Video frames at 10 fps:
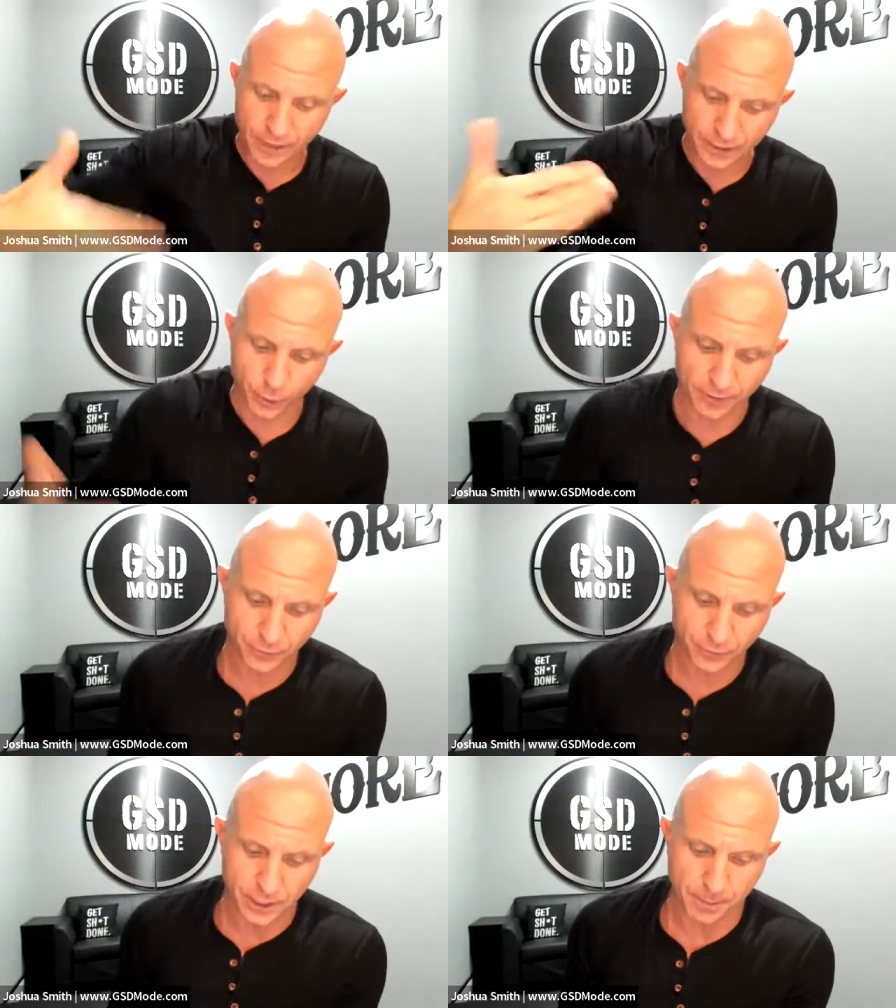that you don't have
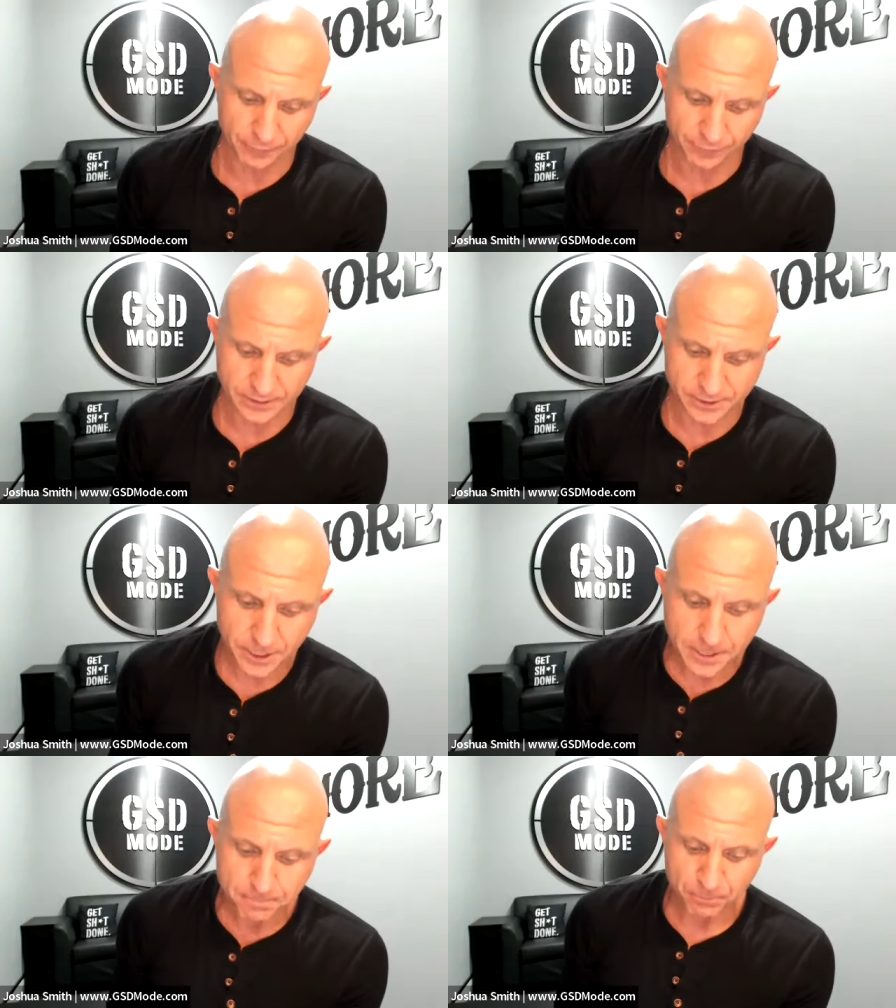to think about this.
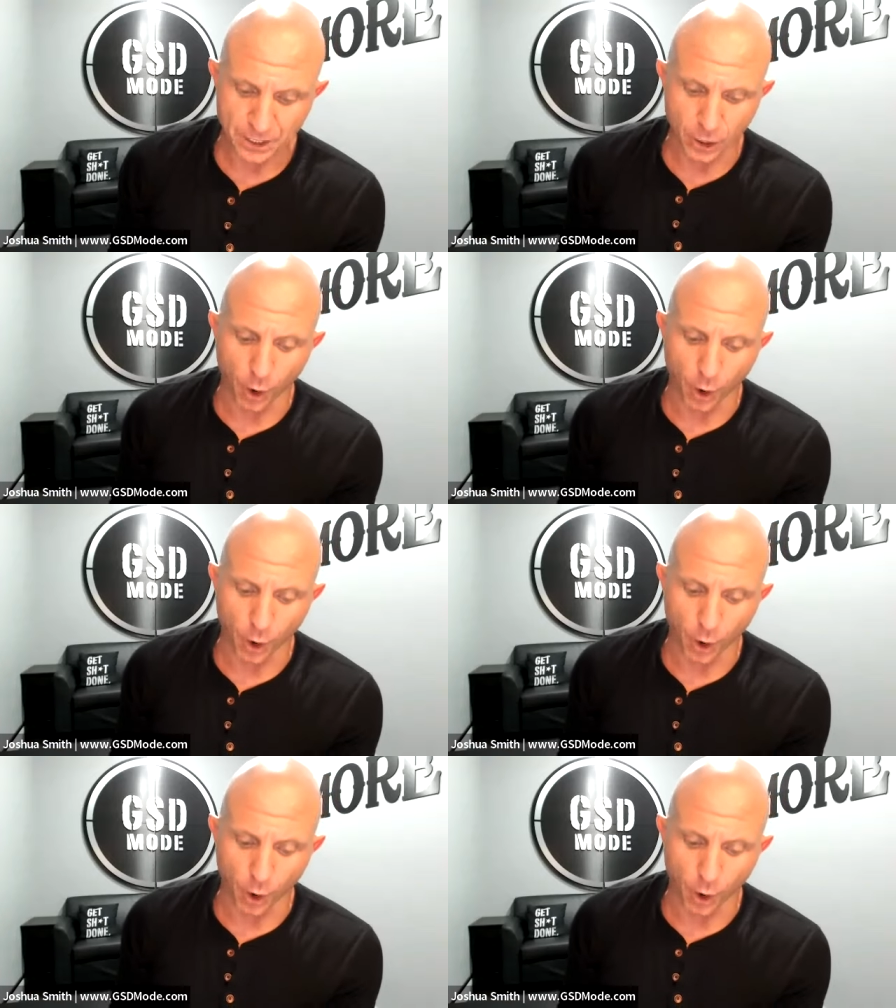You know,